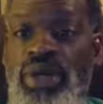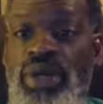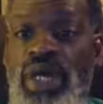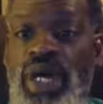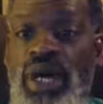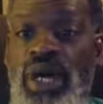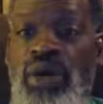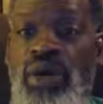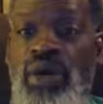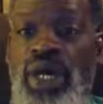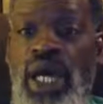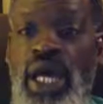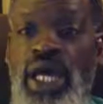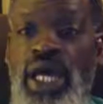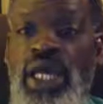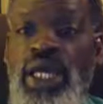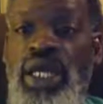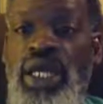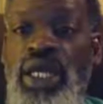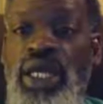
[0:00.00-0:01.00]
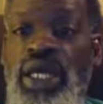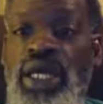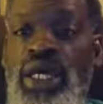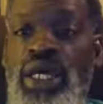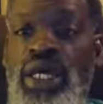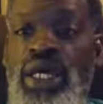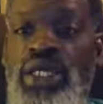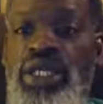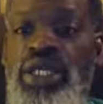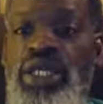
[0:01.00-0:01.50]
Okay.
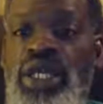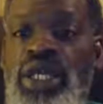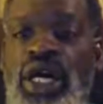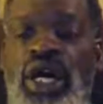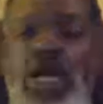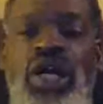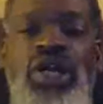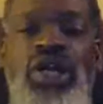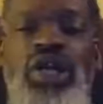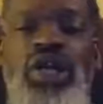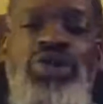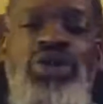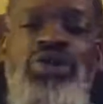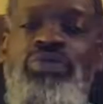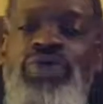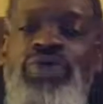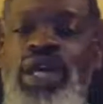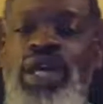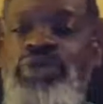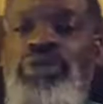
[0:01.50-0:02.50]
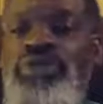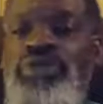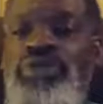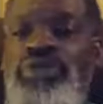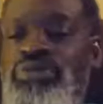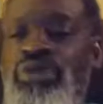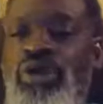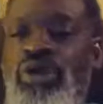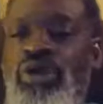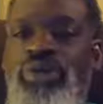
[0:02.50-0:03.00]
Uh, girl, don't blame
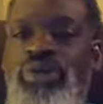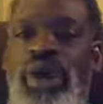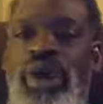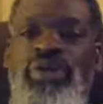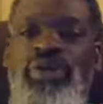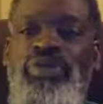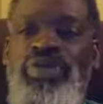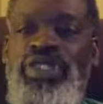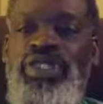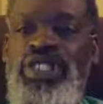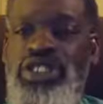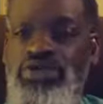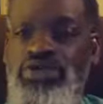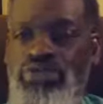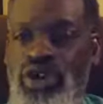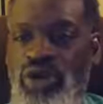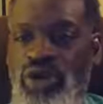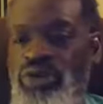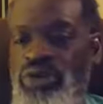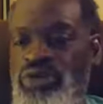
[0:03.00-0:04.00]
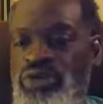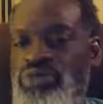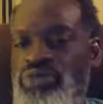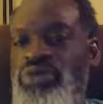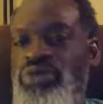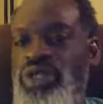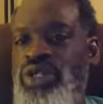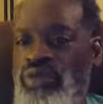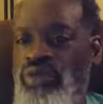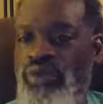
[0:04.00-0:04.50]
T-Mobile. I've been with T-Mobile
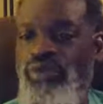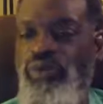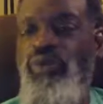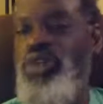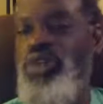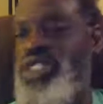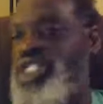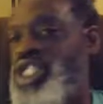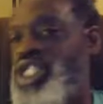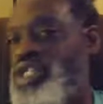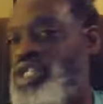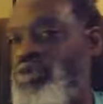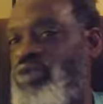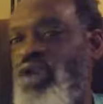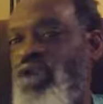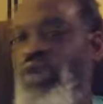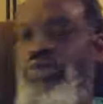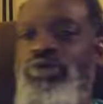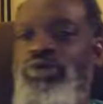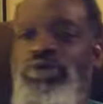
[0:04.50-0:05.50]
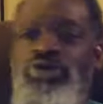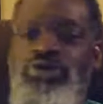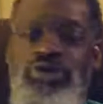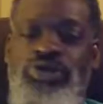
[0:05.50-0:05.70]
before T-Mobile.